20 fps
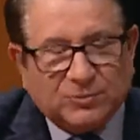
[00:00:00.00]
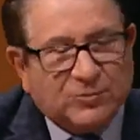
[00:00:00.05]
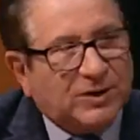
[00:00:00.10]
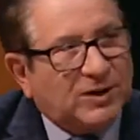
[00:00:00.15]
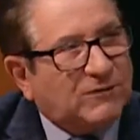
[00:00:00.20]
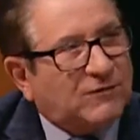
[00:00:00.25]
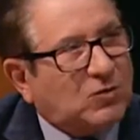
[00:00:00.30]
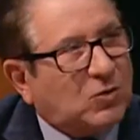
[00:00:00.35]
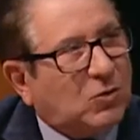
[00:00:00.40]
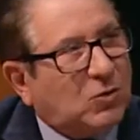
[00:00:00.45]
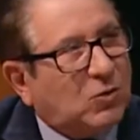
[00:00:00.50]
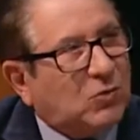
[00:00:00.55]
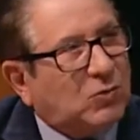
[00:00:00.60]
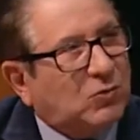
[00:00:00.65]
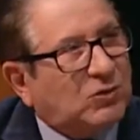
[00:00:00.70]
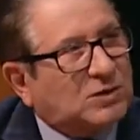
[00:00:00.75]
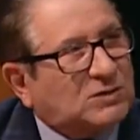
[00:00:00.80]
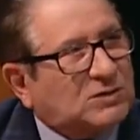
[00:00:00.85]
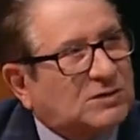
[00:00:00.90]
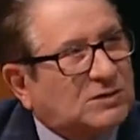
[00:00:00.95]
we have coal.
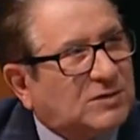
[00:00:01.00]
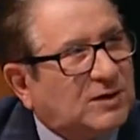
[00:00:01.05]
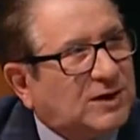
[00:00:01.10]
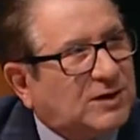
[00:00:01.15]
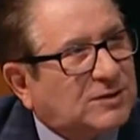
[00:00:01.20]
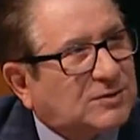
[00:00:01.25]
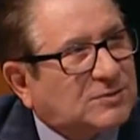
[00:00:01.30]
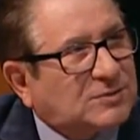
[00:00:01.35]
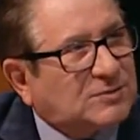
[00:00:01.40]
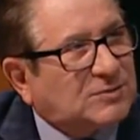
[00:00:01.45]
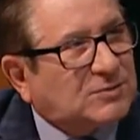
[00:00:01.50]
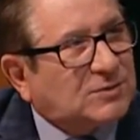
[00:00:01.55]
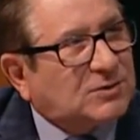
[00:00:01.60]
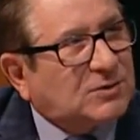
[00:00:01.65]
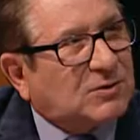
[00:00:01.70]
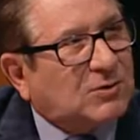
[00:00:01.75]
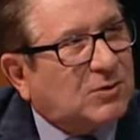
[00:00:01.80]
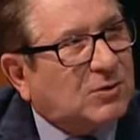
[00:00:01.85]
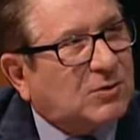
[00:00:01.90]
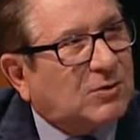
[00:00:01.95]
What's the latest on
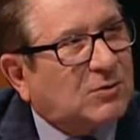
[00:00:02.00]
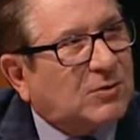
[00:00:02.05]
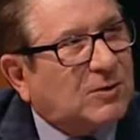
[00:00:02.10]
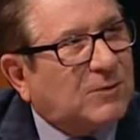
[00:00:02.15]
coal?